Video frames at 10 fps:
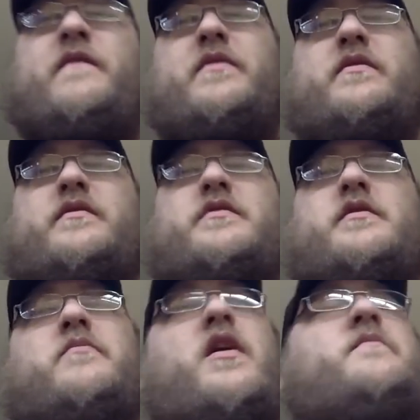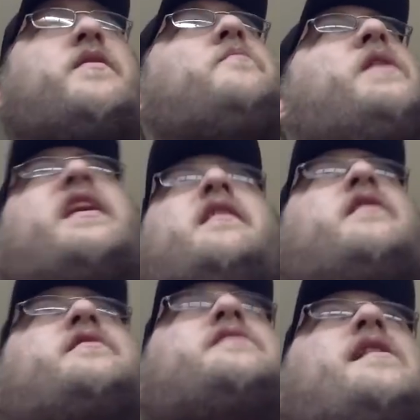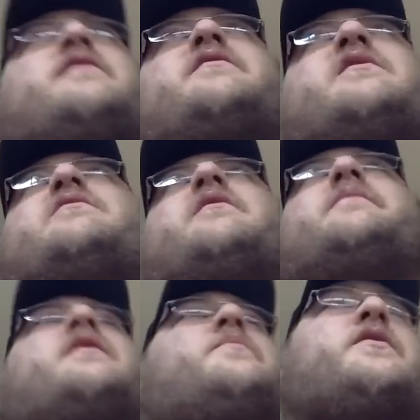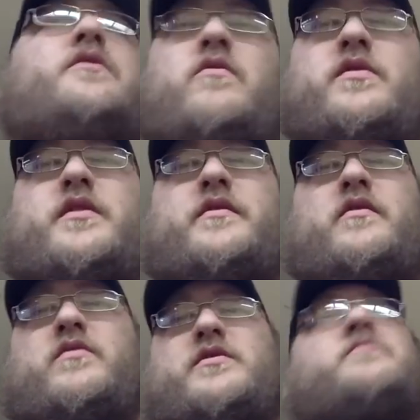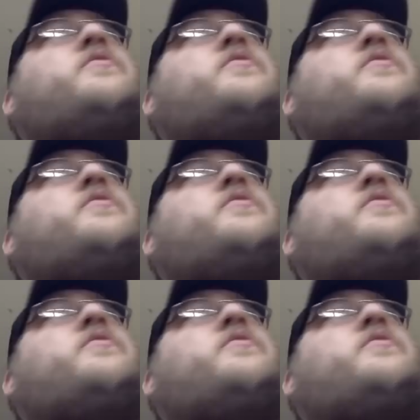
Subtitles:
from the bottom of the bed, I decided, you know, I'm not gonna put the doors on there. What's